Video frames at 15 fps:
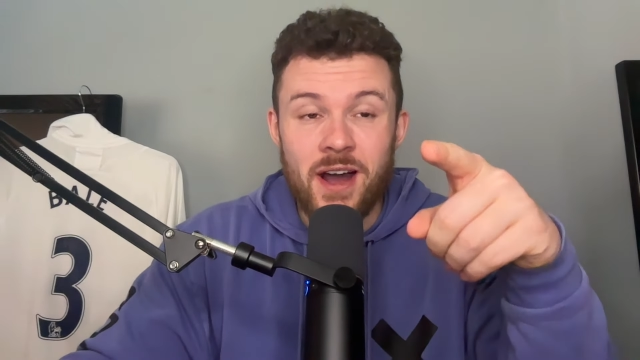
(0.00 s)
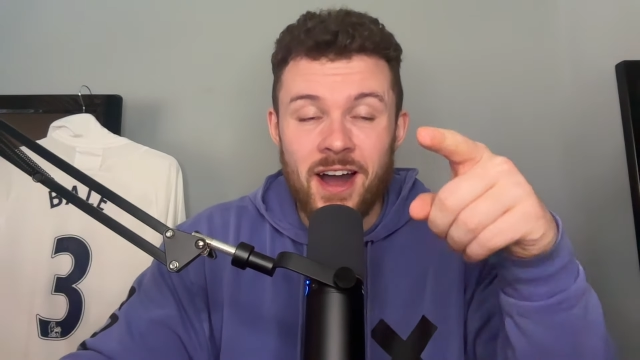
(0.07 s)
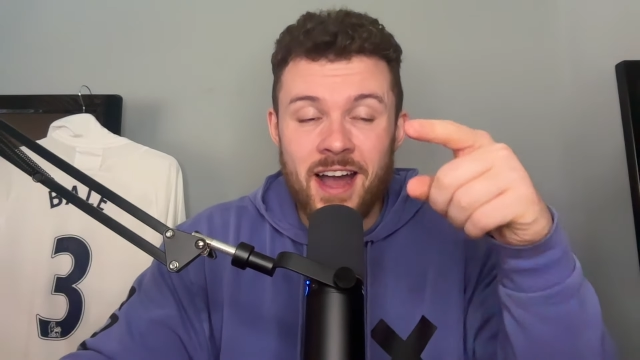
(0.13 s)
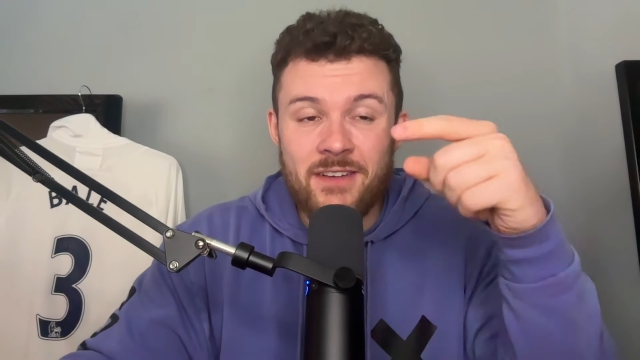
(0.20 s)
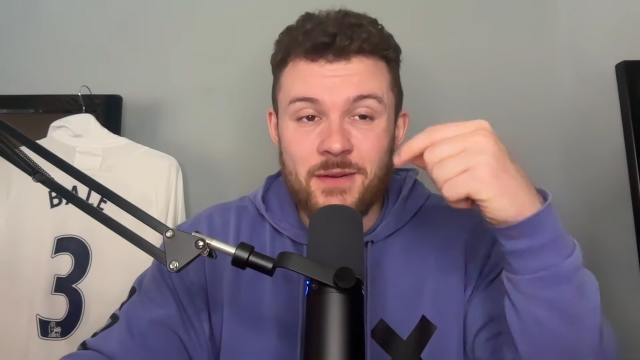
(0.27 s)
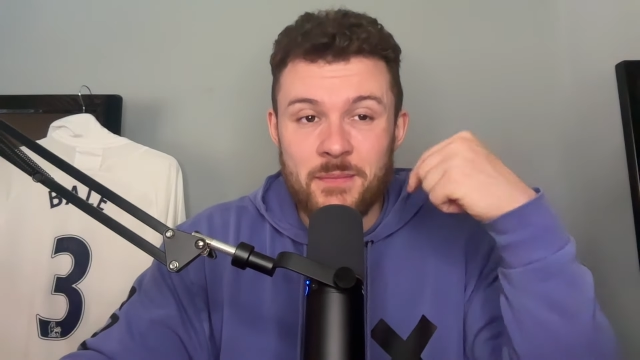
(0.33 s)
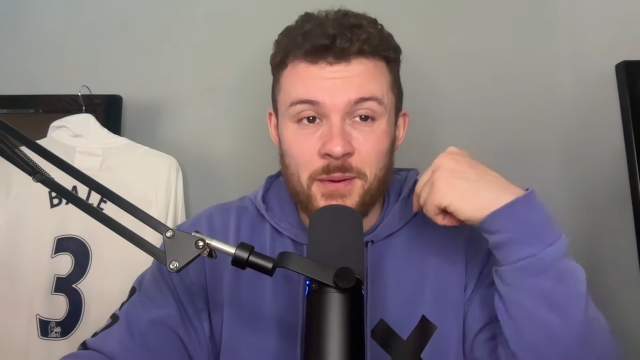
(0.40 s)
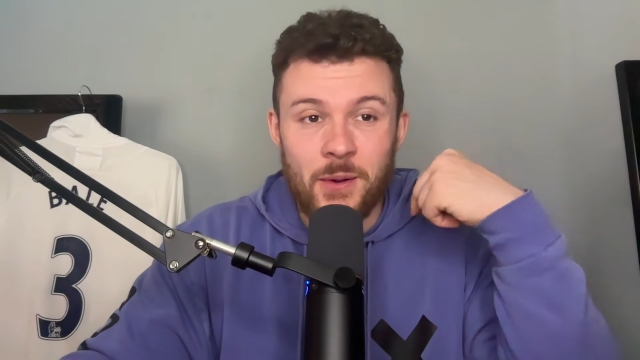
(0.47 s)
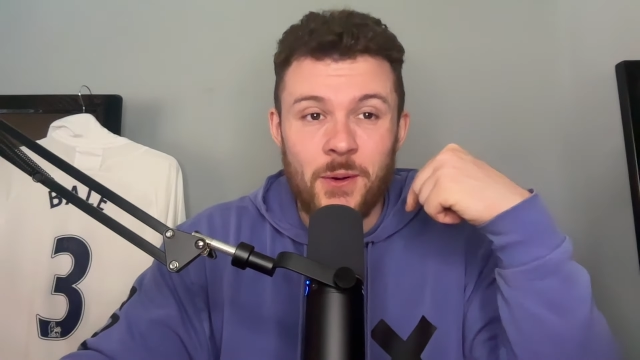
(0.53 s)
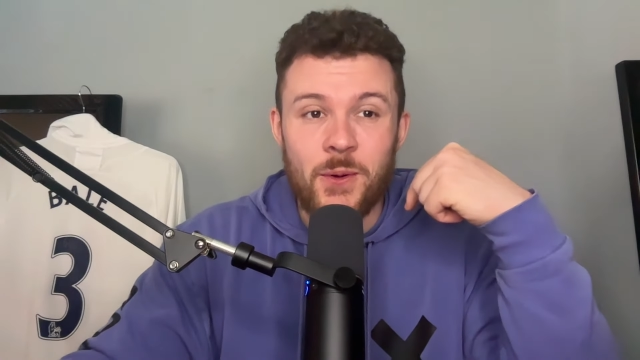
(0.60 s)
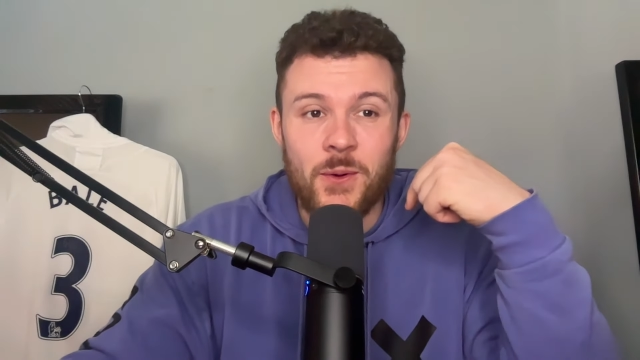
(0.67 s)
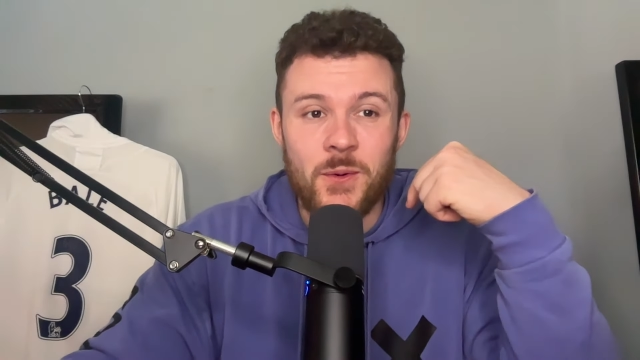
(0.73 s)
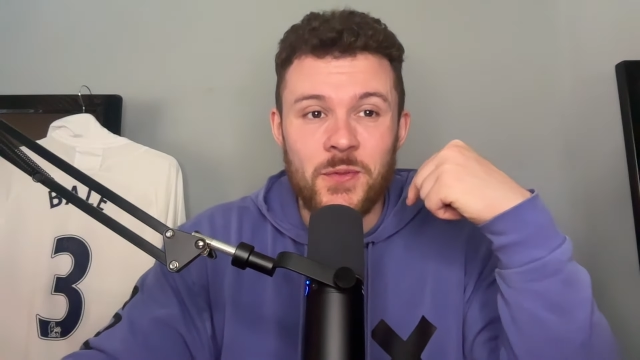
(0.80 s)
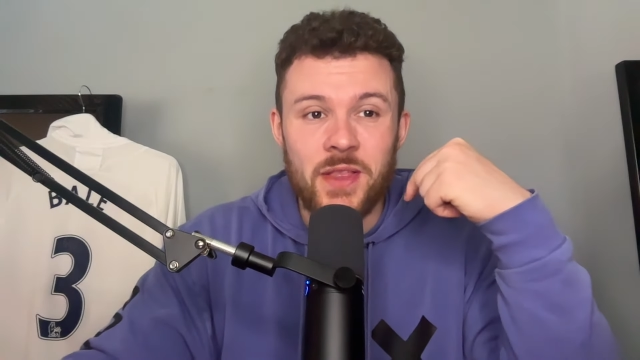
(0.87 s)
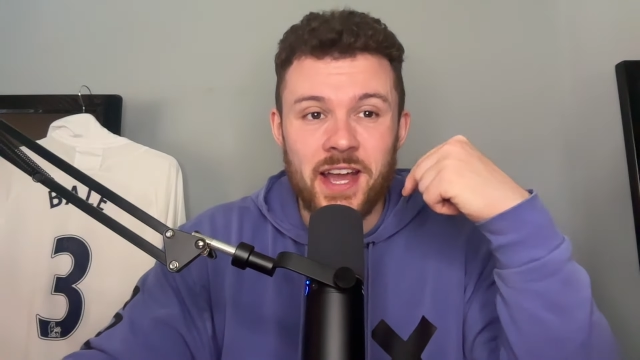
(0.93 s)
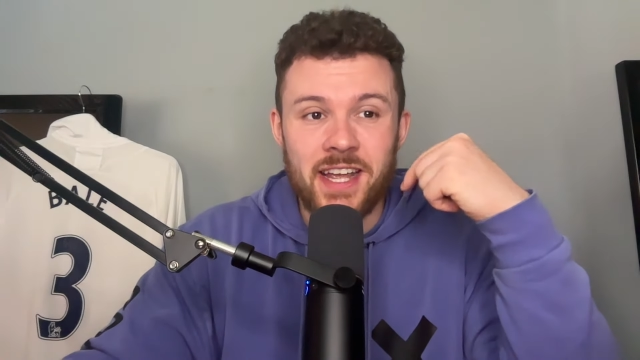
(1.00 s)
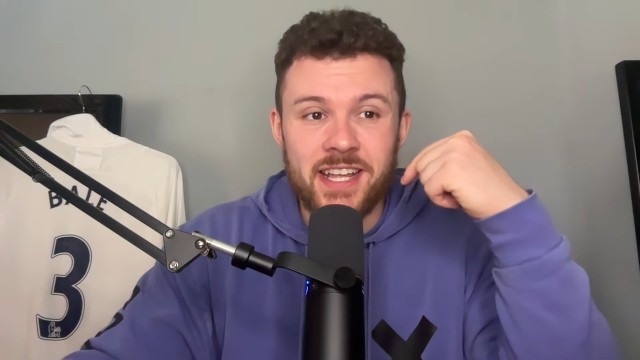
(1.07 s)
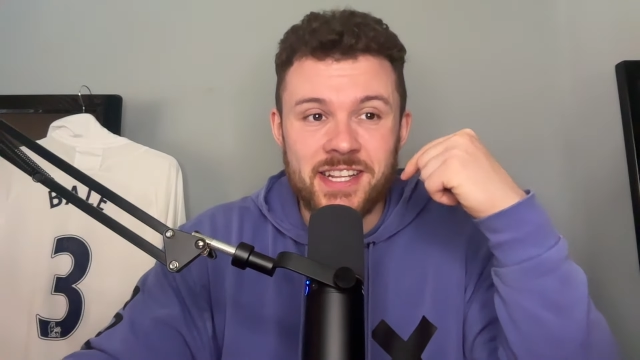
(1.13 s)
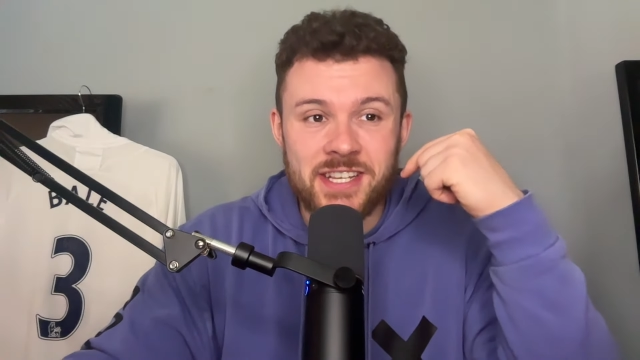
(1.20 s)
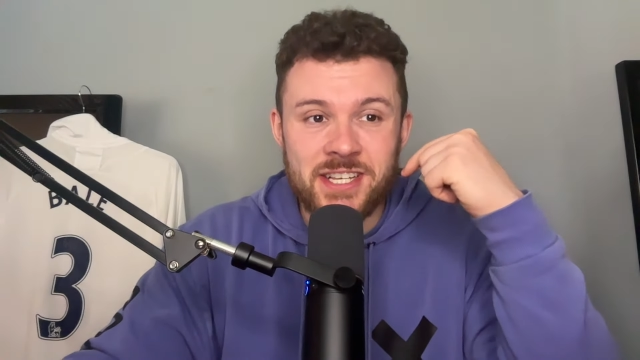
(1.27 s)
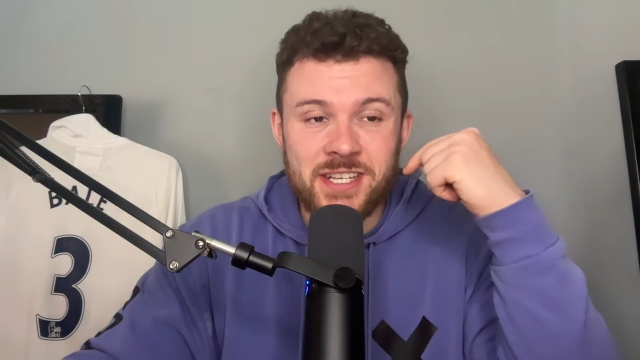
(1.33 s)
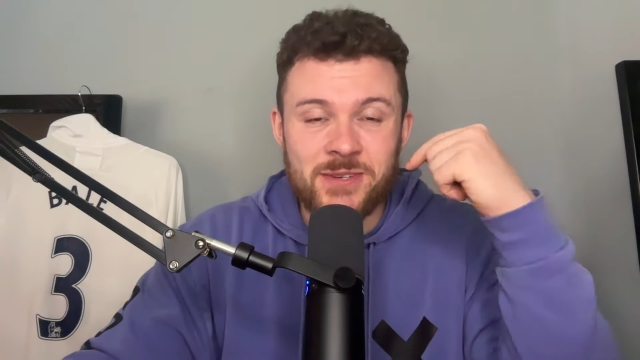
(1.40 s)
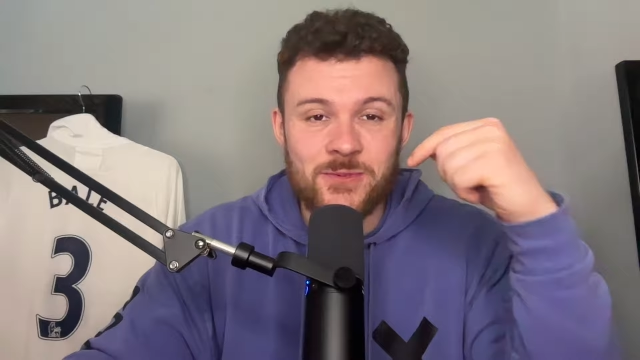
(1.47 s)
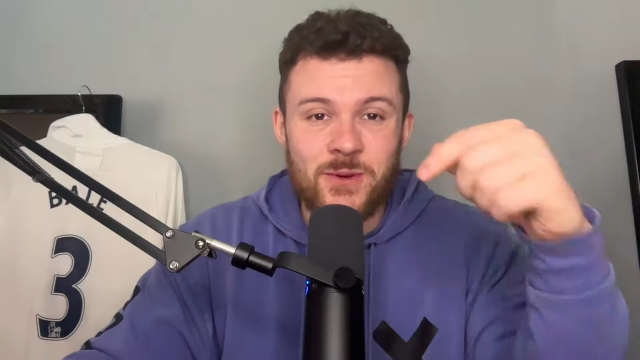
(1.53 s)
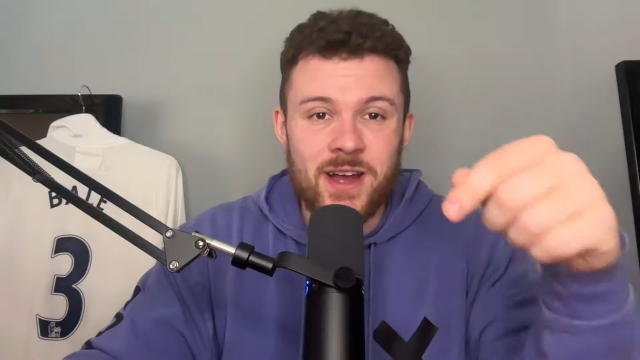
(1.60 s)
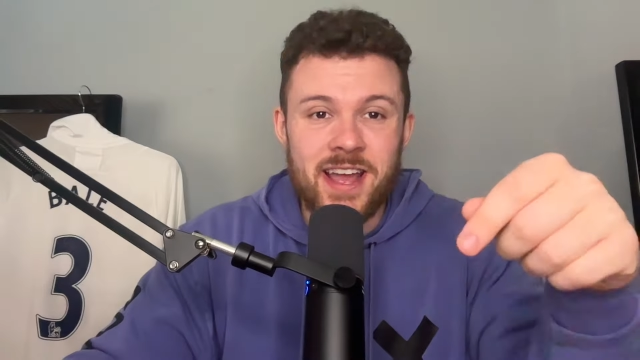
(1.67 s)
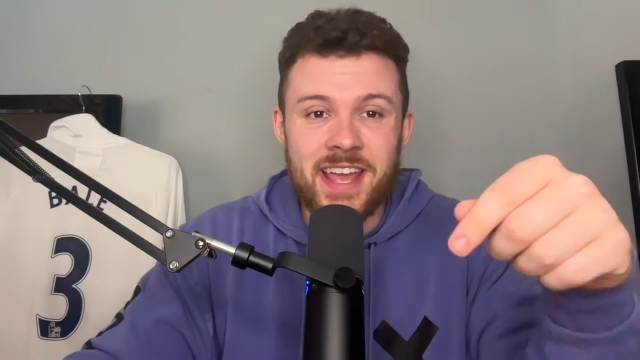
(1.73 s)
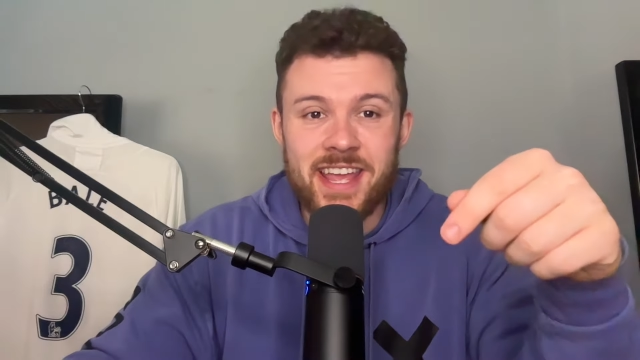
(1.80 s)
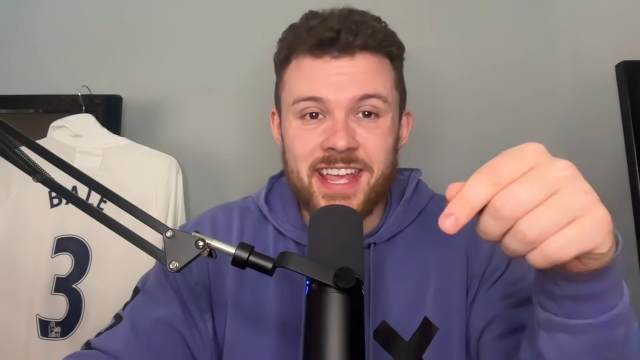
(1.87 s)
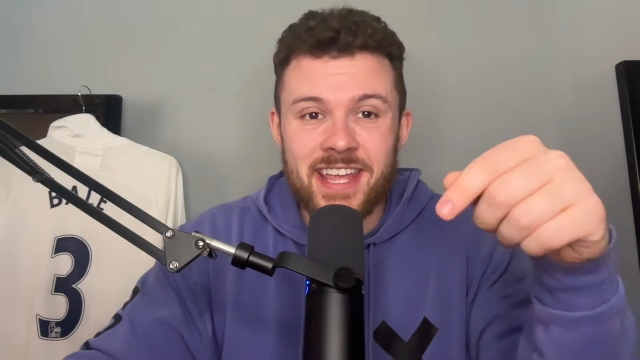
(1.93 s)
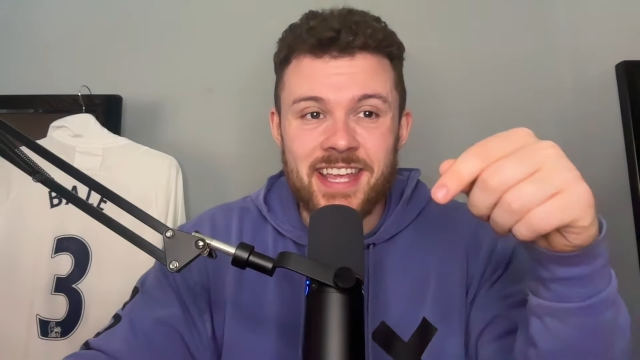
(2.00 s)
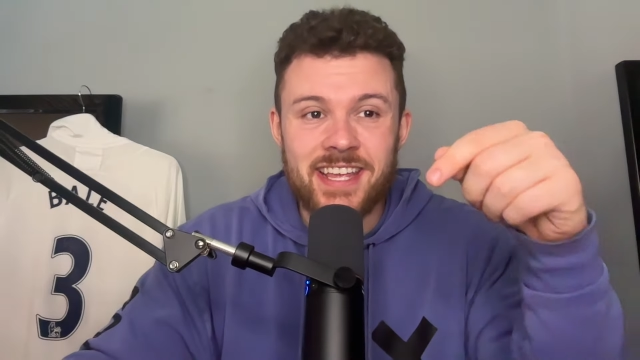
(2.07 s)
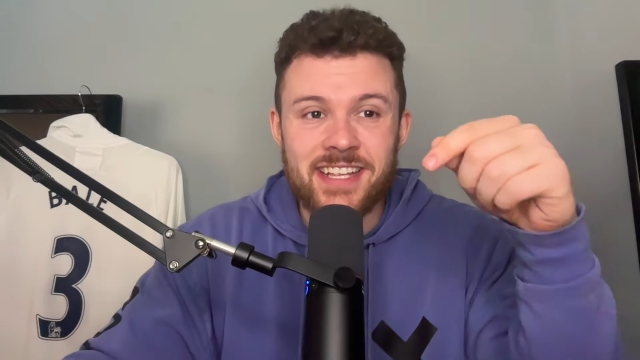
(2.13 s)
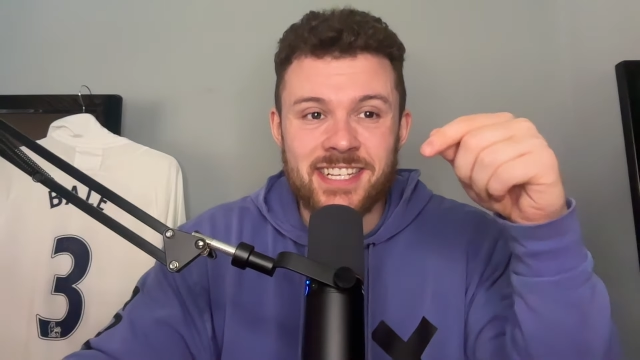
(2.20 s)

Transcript: I have a pull that can sway